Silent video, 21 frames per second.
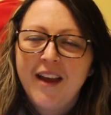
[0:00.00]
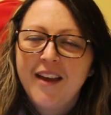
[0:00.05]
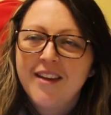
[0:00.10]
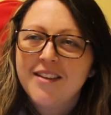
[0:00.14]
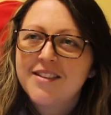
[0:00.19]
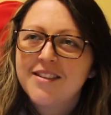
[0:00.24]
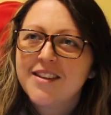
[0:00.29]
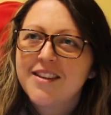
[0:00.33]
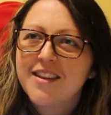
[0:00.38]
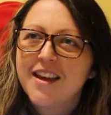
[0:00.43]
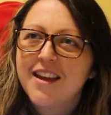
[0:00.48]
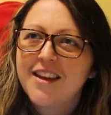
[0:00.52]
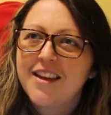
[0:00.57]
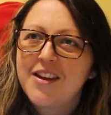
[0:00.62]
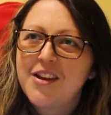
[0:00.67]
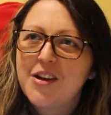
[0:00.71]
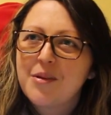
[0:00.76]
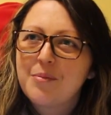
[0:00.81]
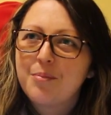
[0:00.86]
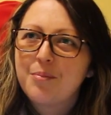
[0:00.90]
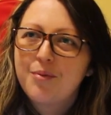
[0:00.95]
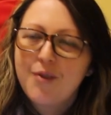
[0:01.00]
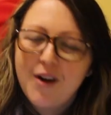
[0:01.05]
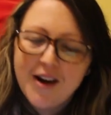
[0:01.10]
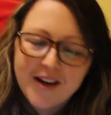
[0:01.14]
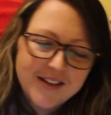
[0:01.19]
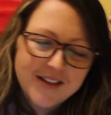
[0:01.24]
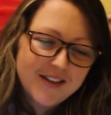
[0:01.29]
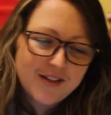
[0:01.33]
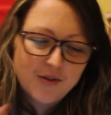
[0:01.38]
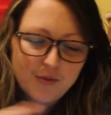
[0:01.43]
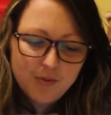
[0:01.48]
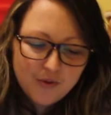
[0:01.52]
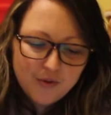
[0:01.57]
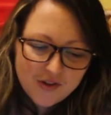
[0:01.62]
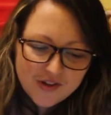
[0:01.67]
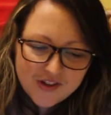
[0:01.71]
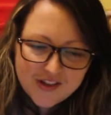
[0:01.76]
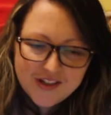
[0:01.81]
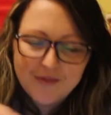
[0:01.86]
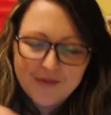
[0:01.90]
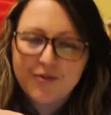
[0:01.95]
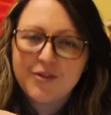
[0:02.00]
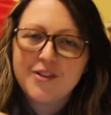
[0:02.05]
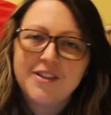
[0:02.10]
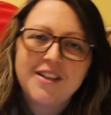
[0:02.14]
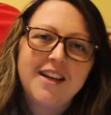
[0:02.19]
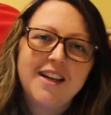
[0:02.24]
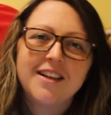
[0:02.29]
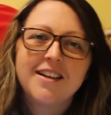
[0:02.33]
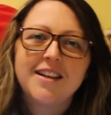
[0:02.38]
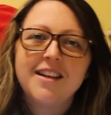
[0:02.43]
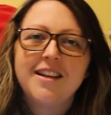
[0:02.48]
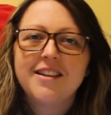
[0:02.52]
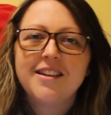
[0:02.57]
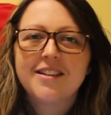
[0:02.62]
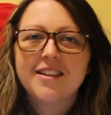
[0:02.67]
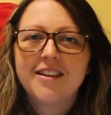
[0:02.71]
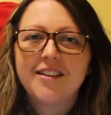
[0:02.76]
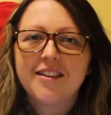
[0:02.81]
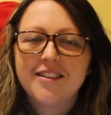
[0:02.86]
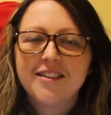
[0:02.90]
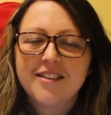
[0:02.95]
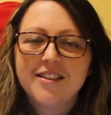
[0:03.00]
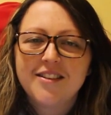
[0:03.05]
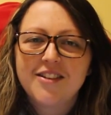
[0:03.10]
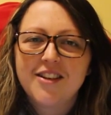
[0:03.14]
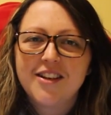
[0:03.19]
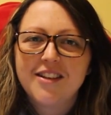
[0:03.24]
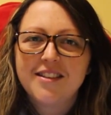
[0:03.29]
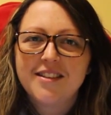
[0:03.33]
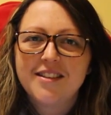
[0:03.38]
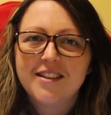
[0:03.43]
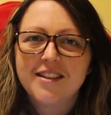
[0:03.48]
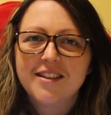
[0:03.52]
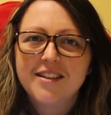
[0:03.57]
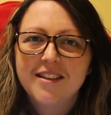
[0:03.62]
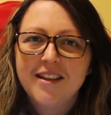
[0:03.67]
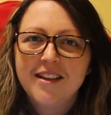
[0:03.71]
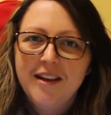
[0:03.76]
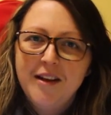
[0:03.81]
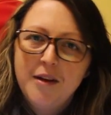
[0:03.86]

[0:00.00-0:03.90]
so that you can practice all those different techniques that I suggested,